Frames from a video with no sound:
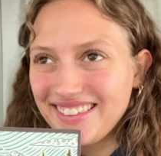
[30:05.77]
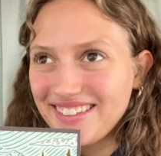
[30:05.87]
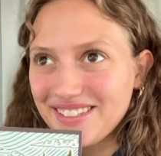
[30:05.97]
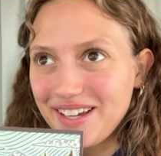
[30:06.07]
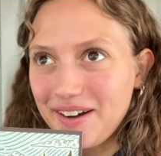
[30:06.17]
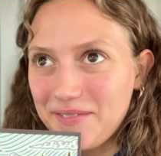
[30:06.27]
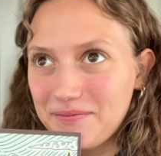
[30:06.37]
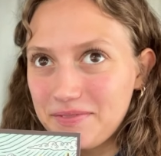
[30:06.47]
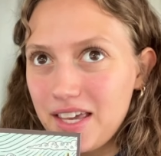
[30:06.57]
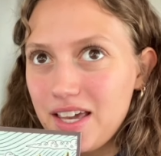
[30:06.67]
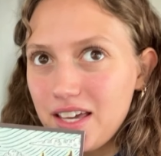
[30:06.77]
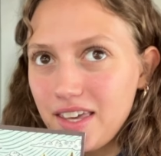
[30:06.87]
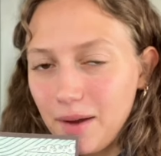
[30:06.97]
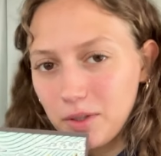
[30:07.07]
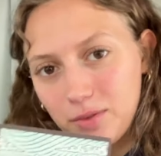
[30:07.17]
So
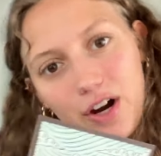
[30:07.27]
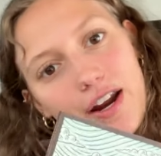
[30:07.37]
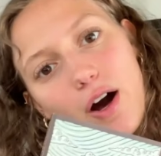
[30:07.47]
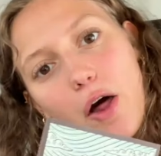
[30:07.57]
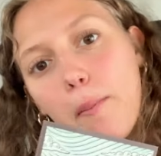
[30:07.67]
yeah, I'm gonna write all